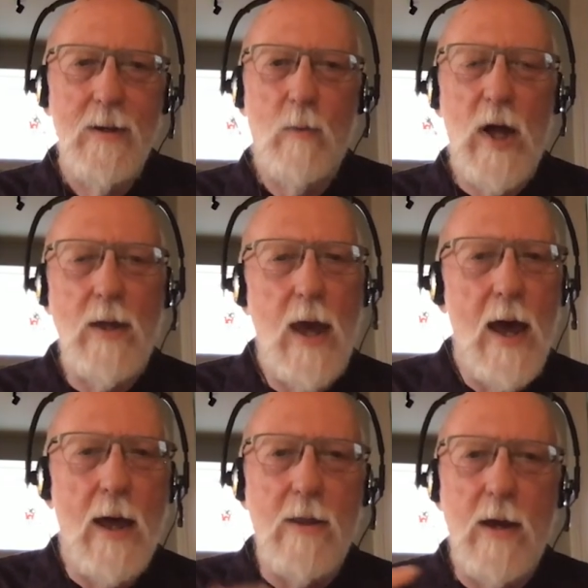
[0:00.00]
Well,
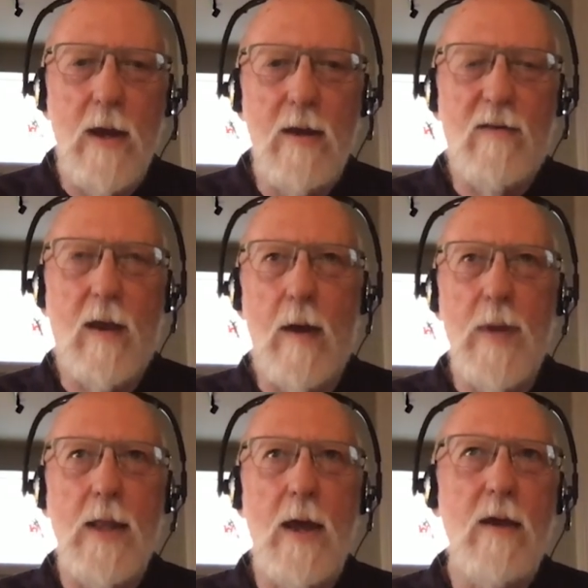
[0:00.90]
yeah, and the yeast are
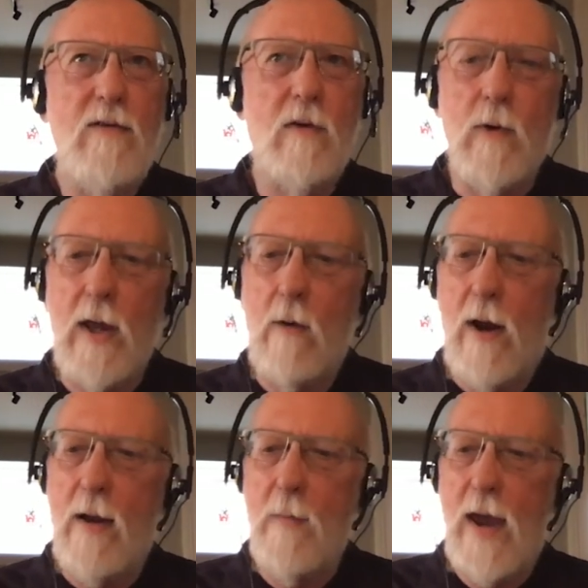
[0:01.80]
really
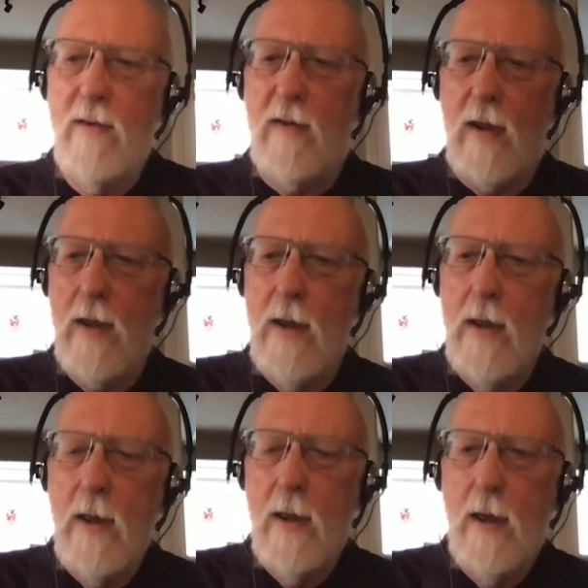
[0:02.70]
quite amazing.
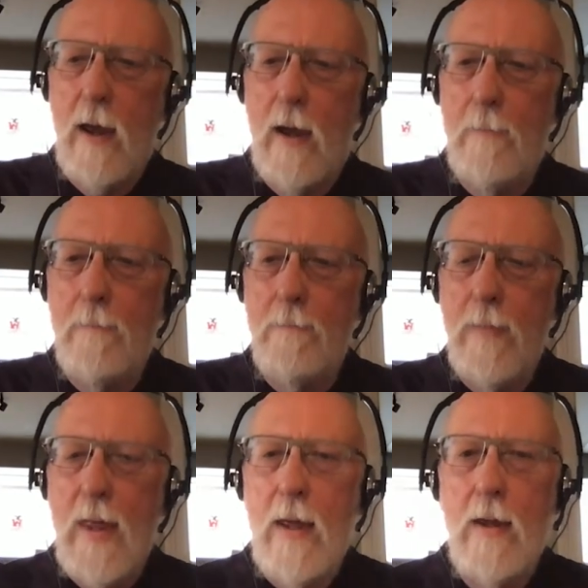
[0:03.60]

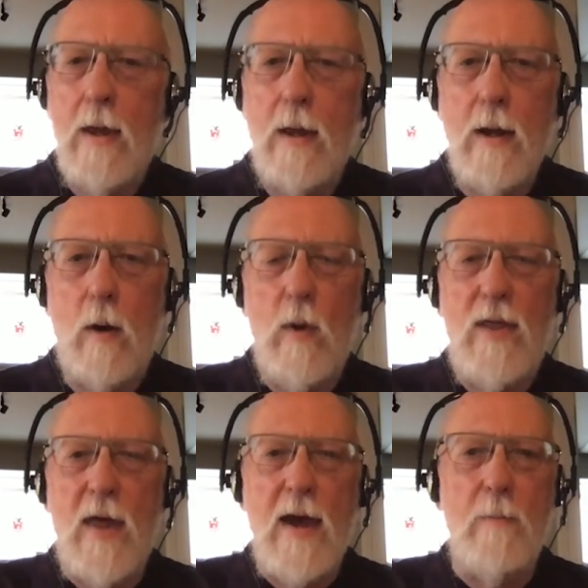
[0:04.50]
We
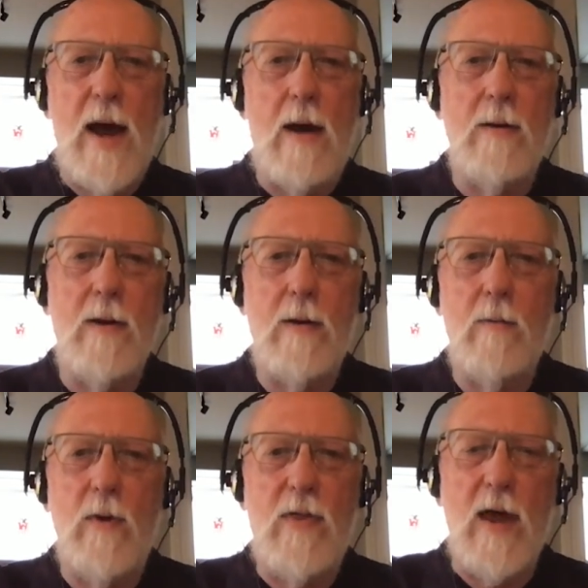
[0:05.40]
think about
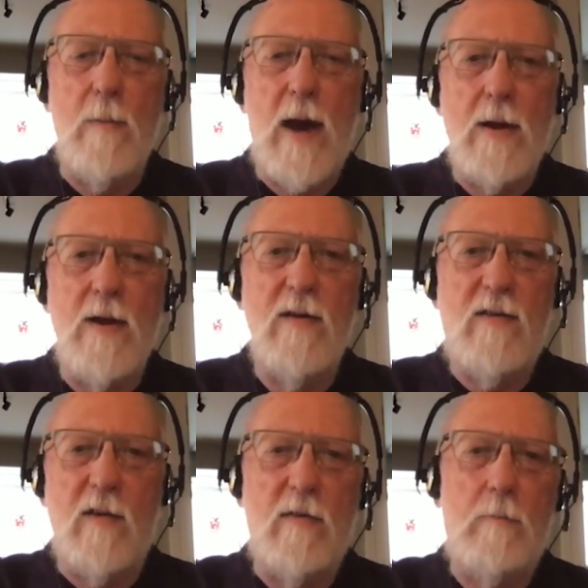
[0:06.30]

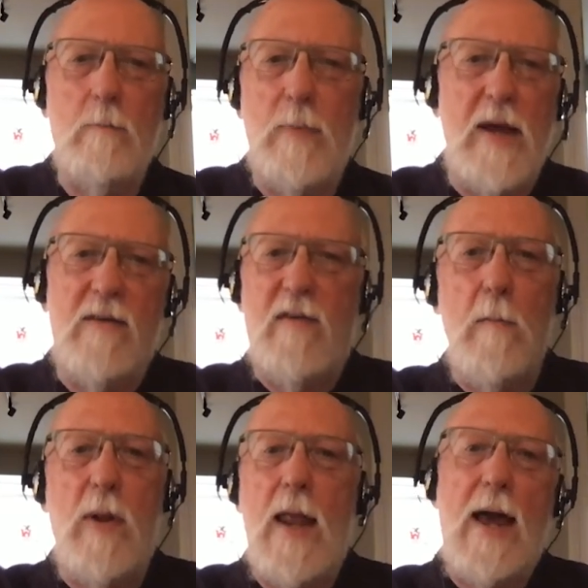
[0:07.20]
yeast as being
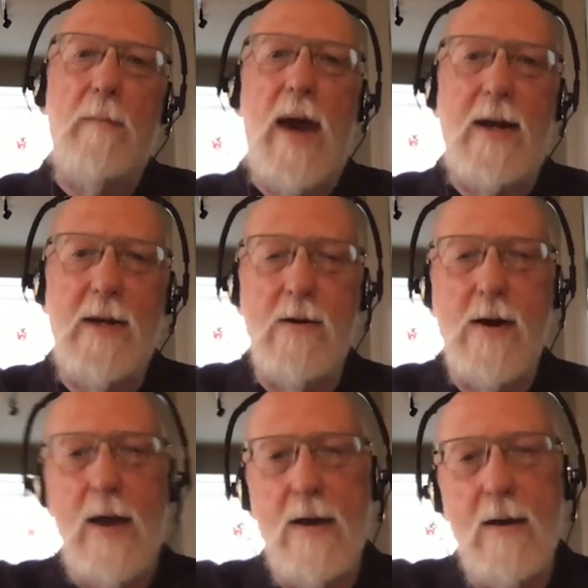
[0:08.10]
simple like a
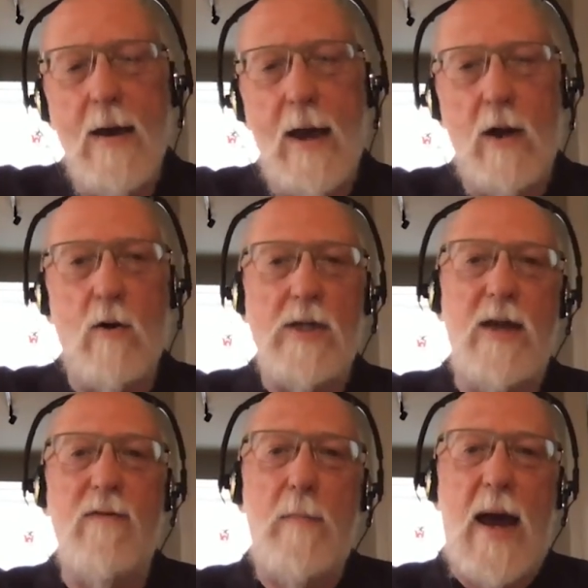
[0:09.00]
bacteria, and of course
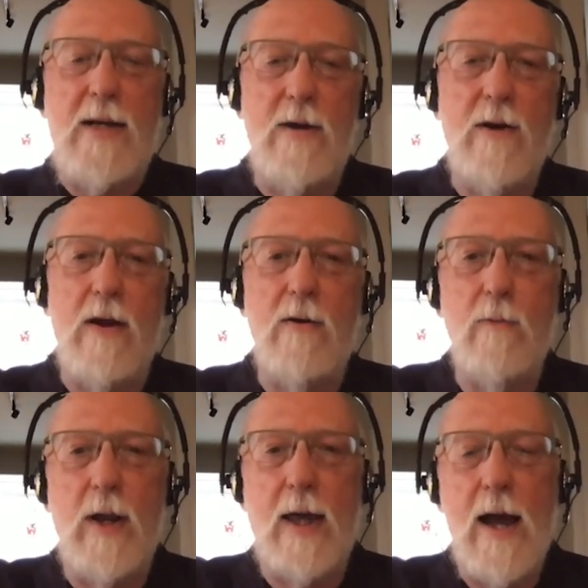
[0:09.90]
even bacteria are
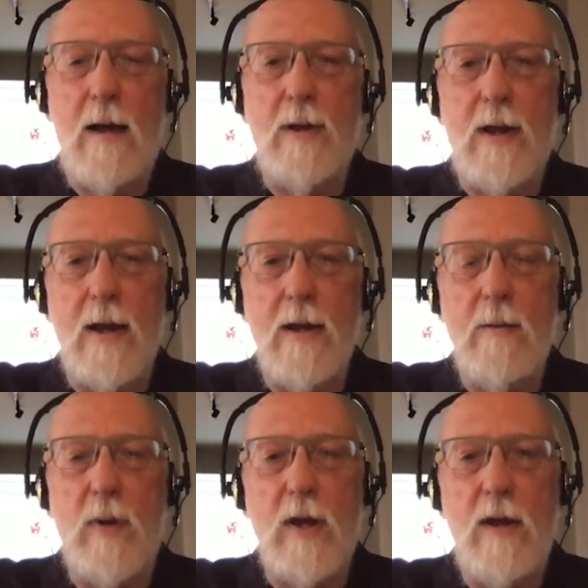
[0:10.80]
really
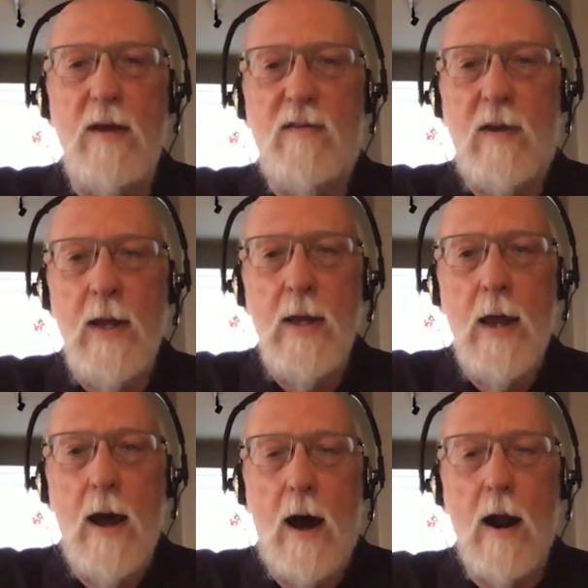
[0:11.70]
complicated, but yeast
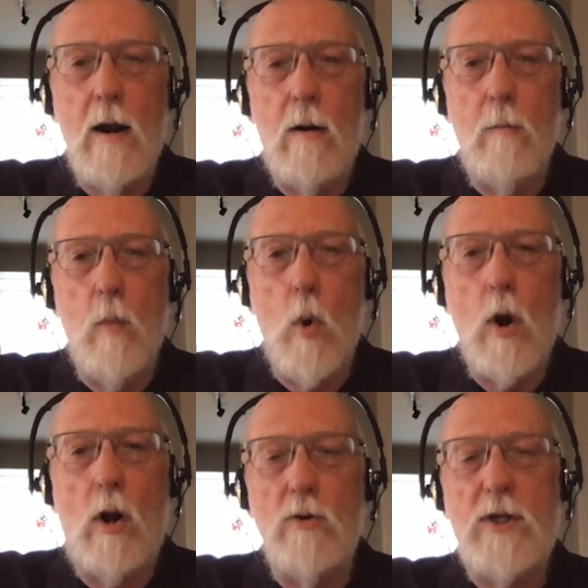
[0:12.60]
are
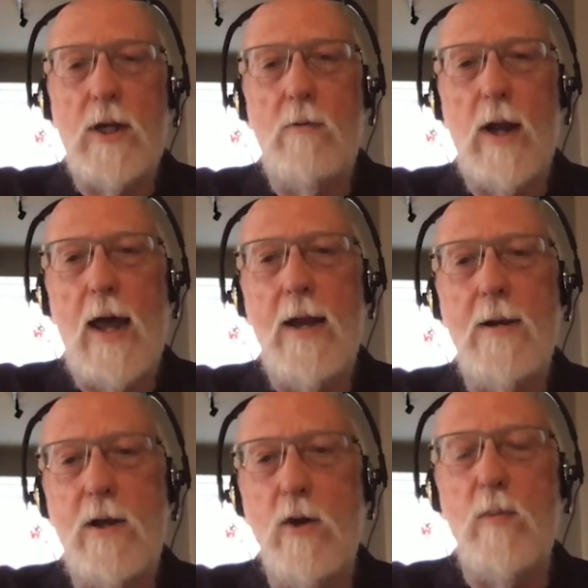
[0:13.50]
more closely
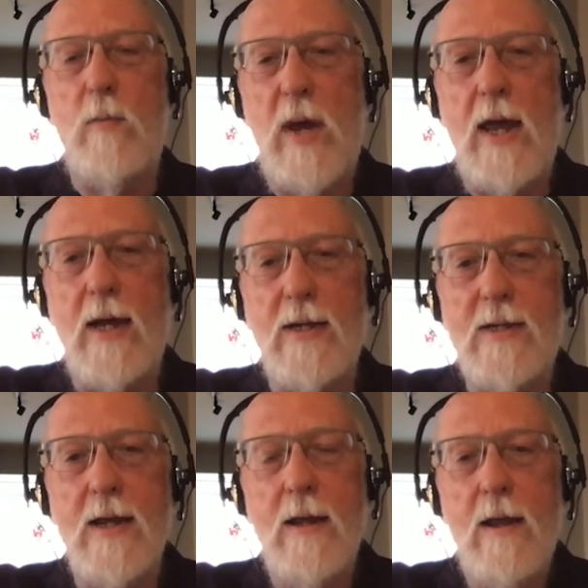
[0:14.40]
related to human beings